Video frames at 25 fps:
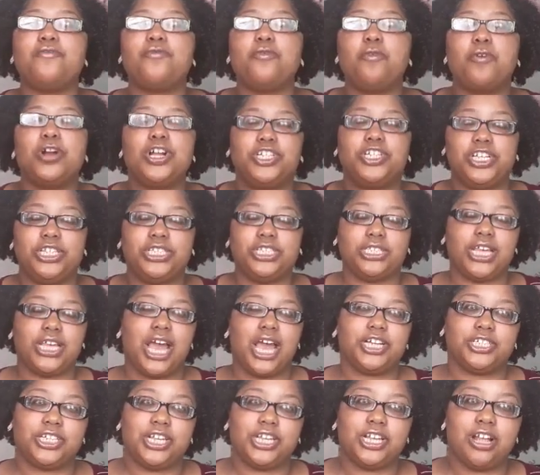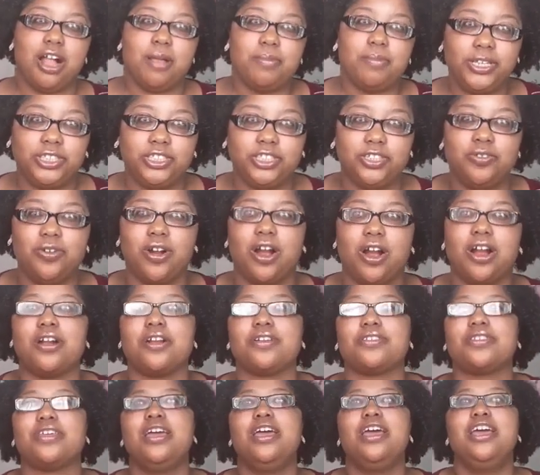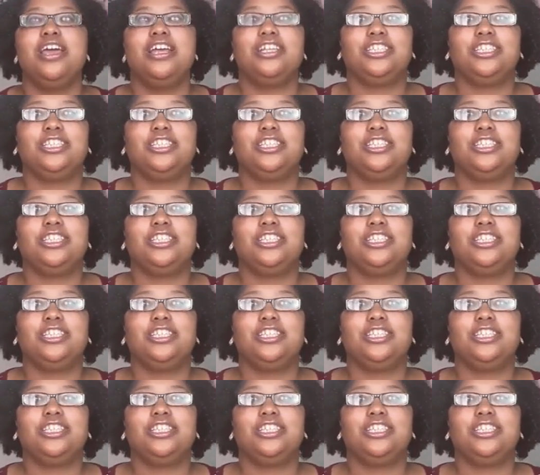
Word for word: for Jesus actually coming to earth